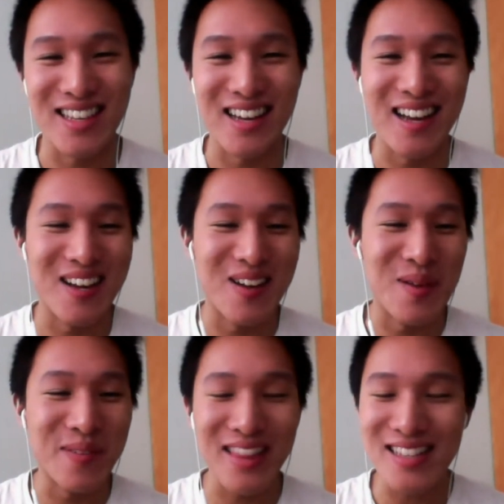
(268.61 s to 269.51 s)
Uh, I
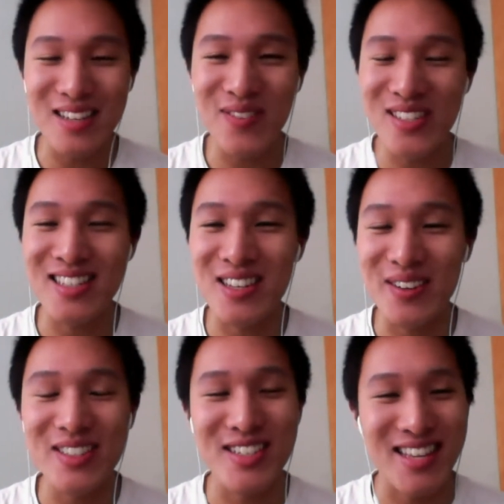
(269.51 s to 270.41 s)
mean that stuff is just so
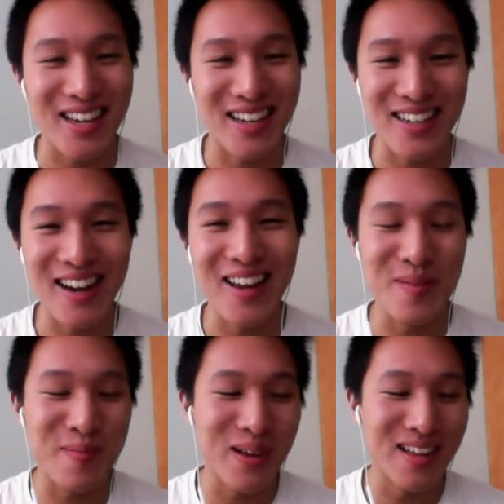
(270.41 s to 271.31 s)
interesting, right?
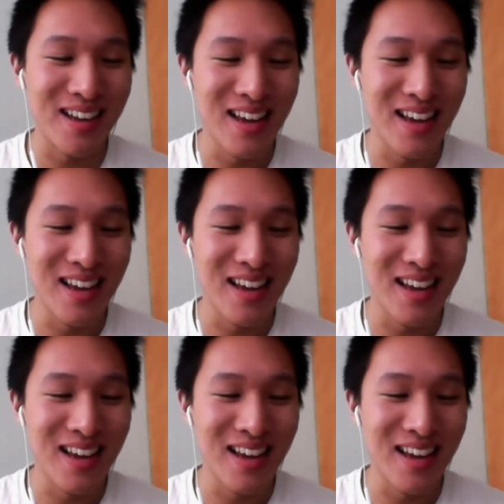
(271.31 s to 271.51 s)
But